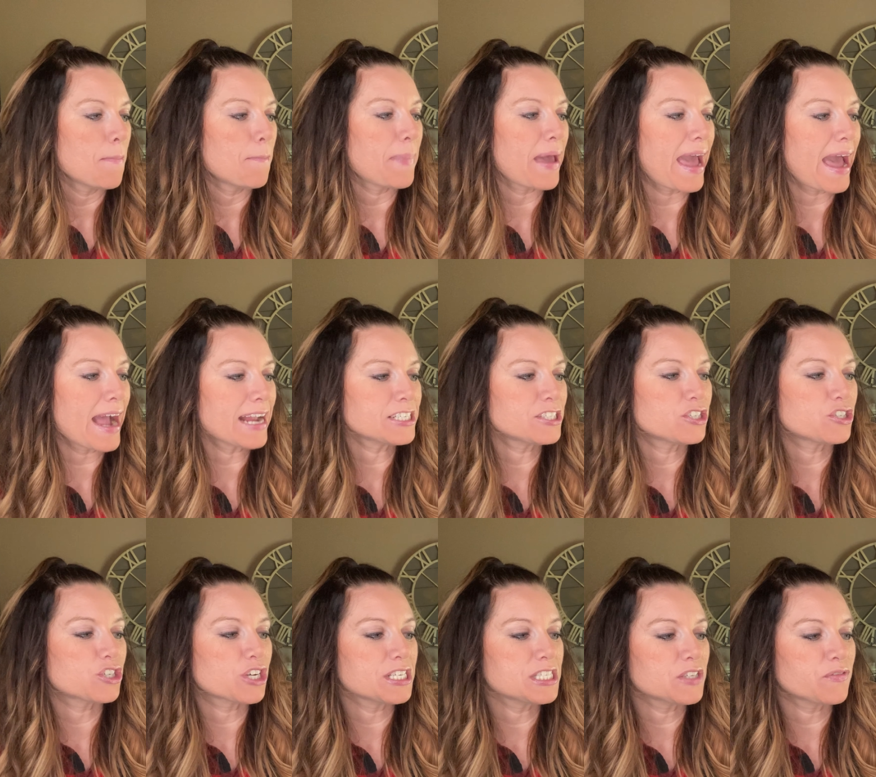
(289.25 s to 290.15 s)
packed
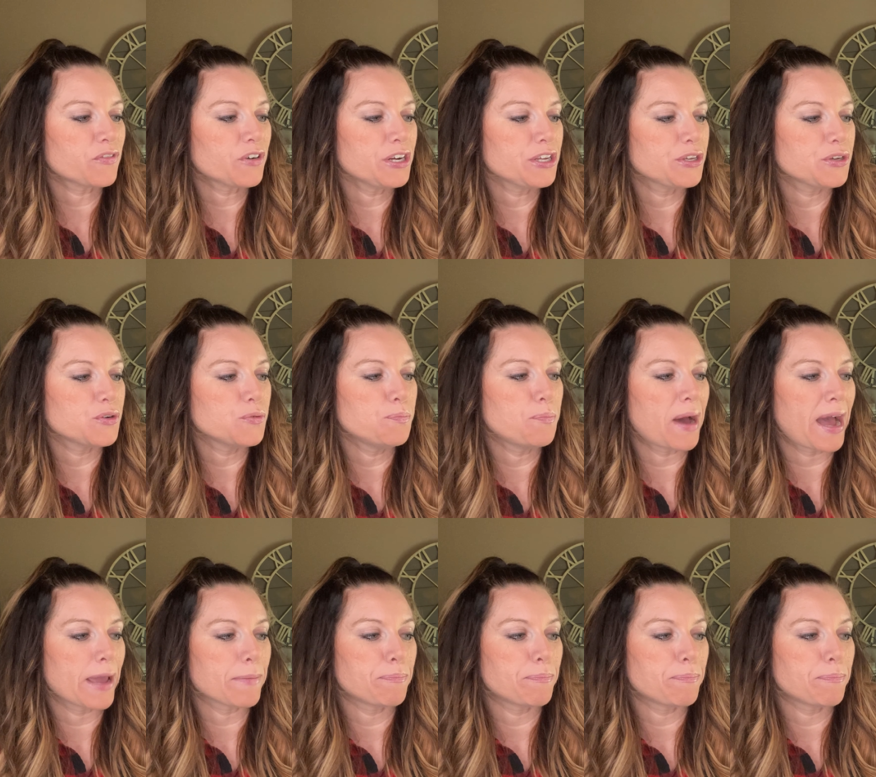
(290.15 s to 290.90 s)
just for you by